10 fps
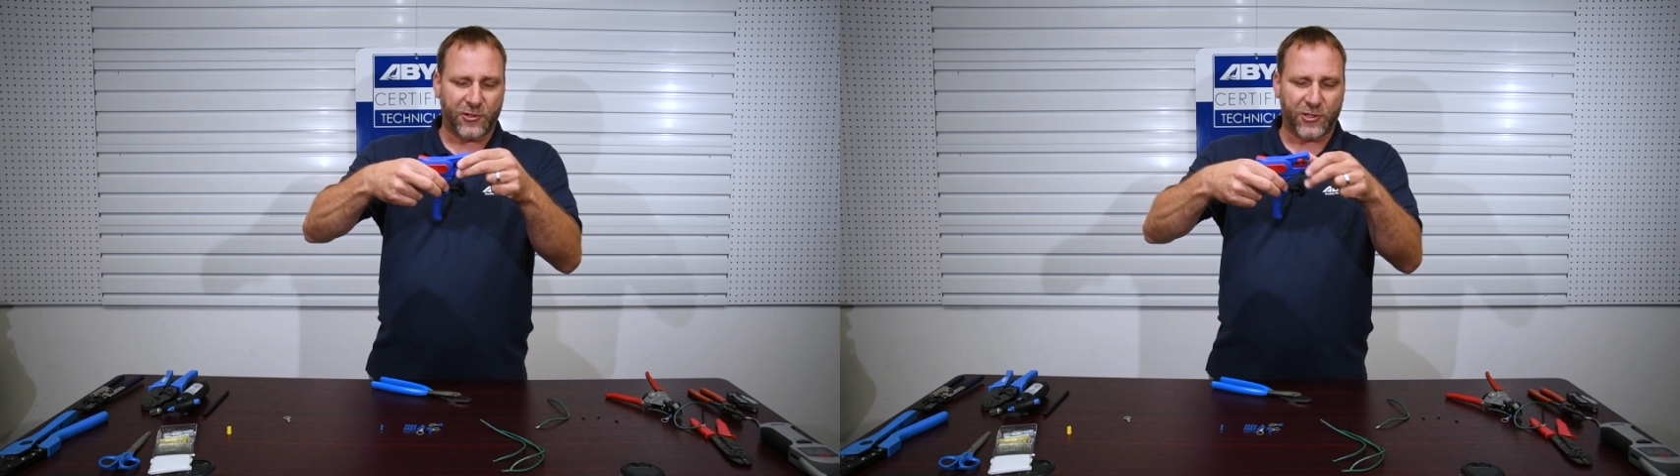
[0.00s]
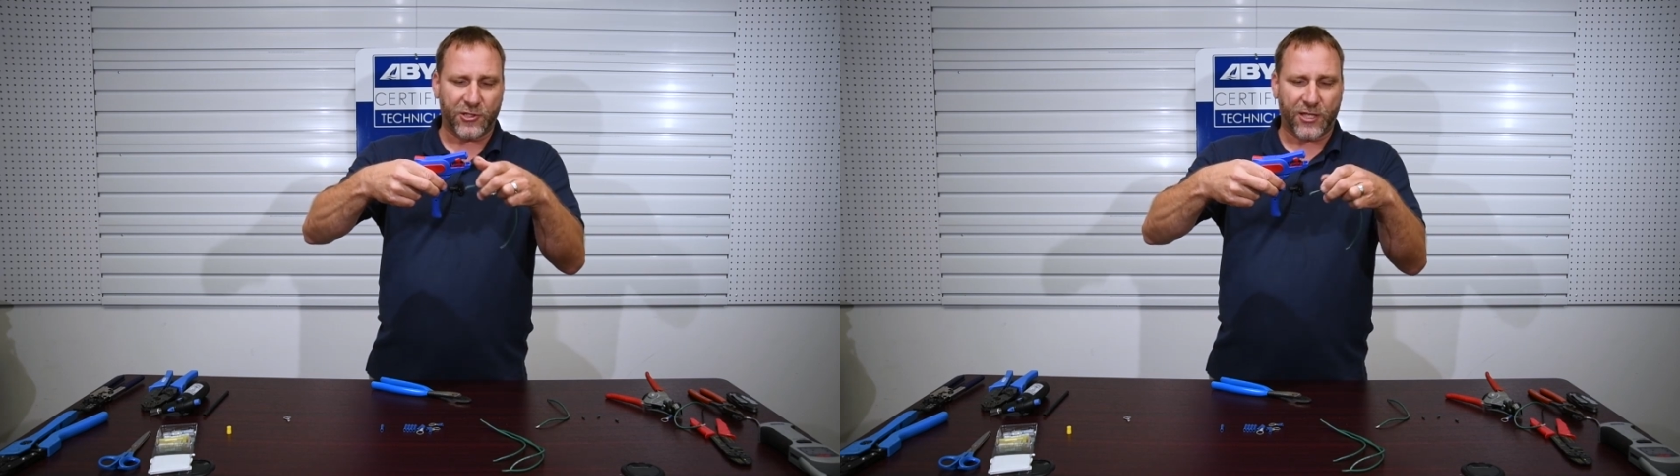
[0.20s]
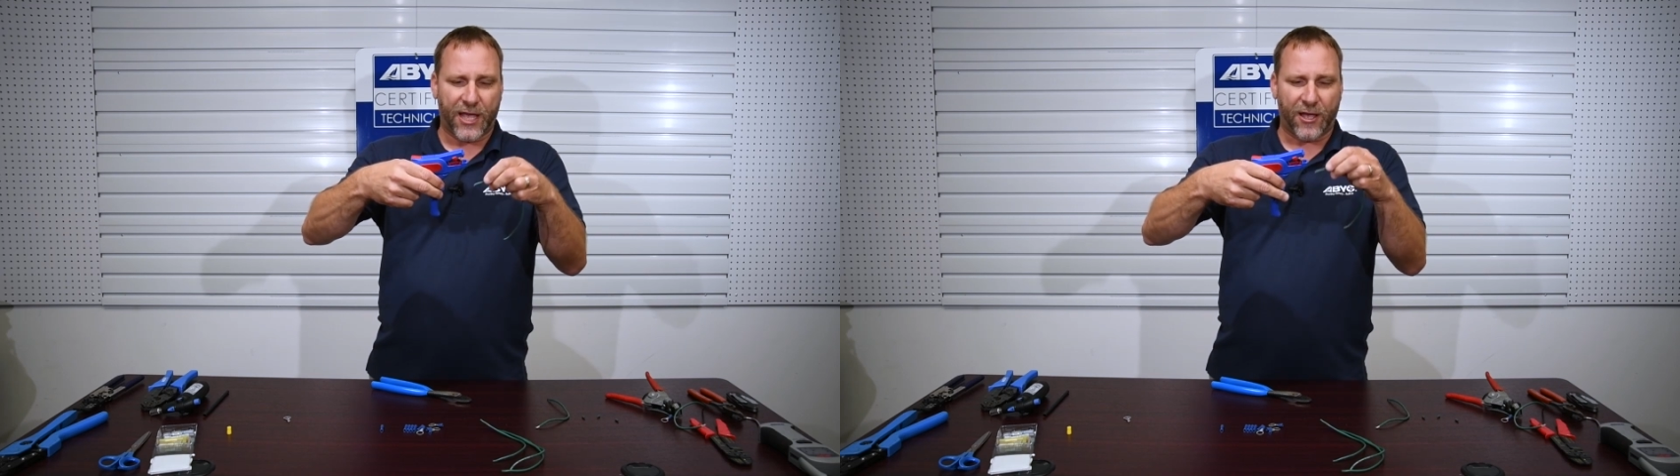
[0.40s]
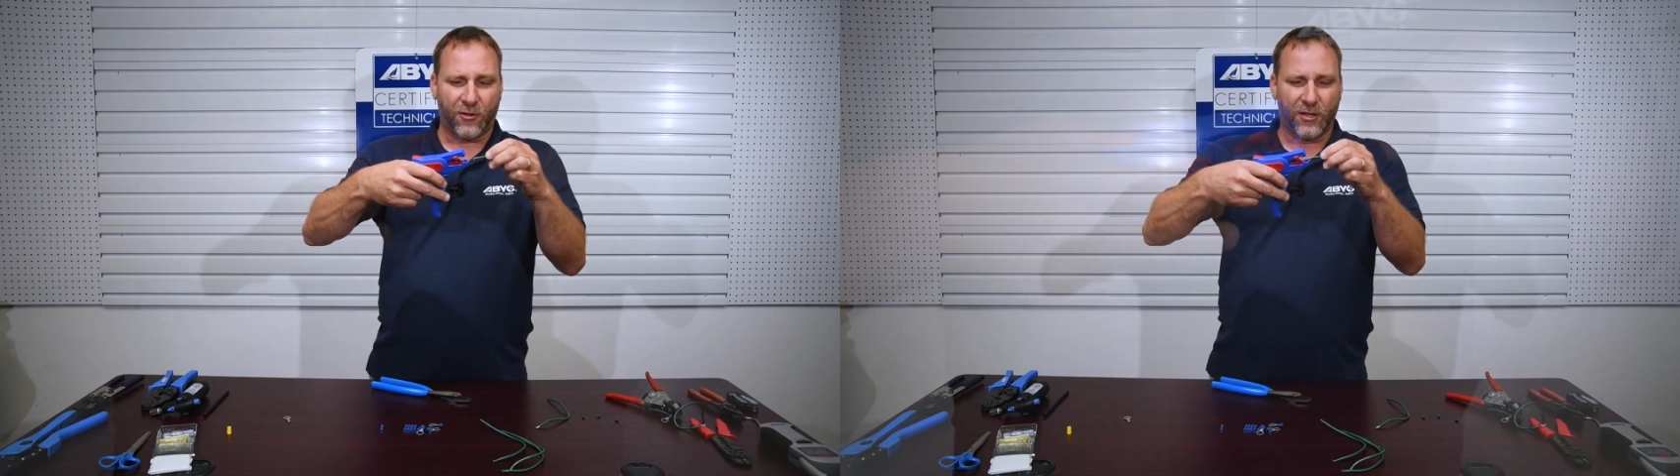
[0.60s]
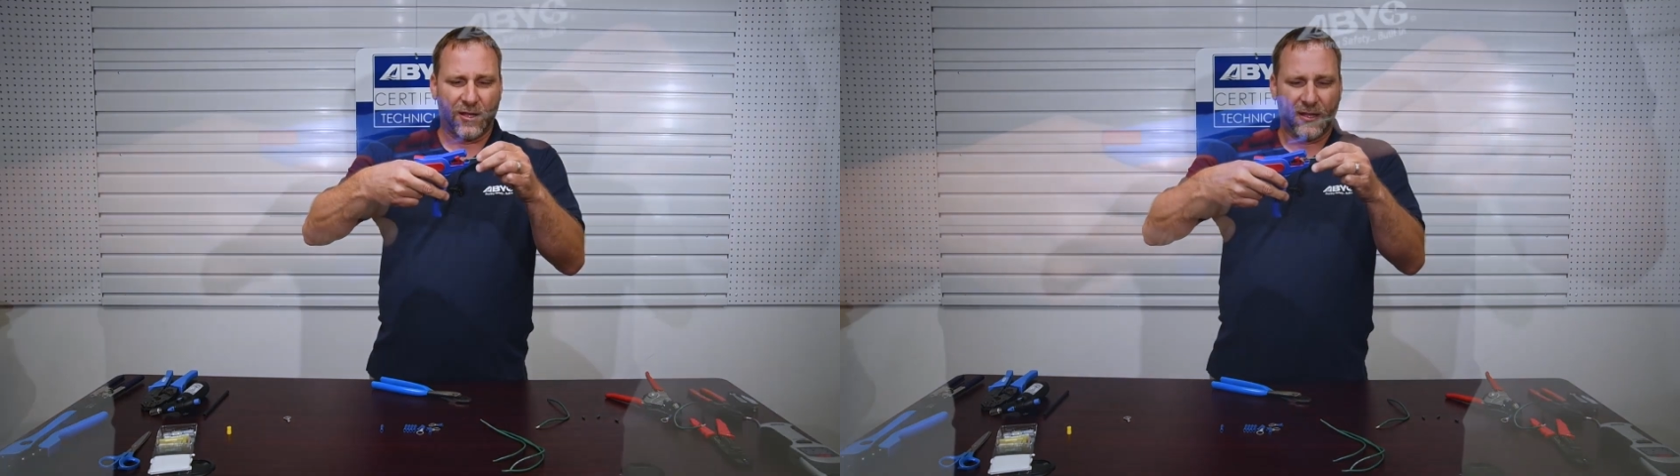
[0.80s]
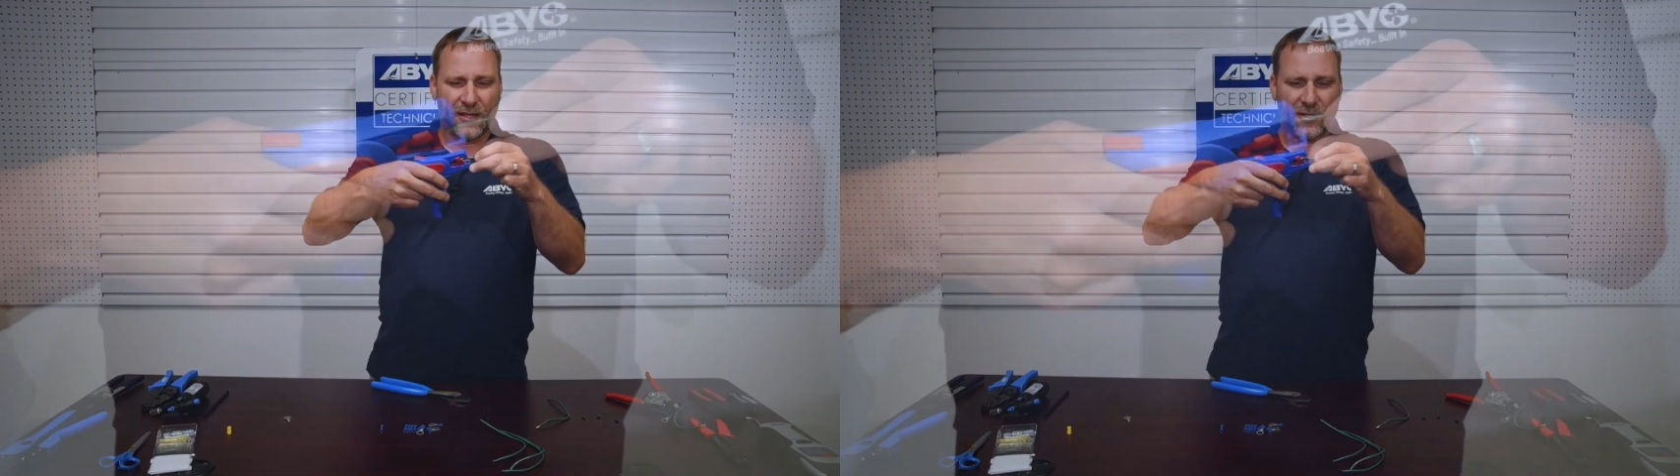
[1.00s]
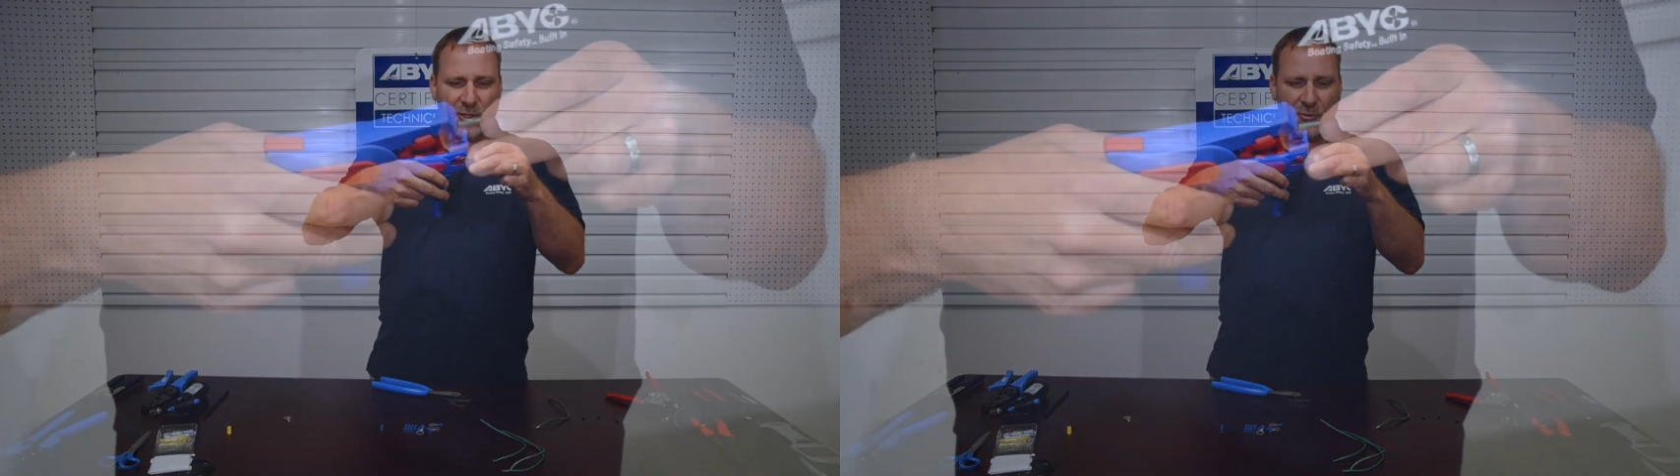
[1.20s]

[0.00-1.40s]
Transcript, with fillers: There's a scale. So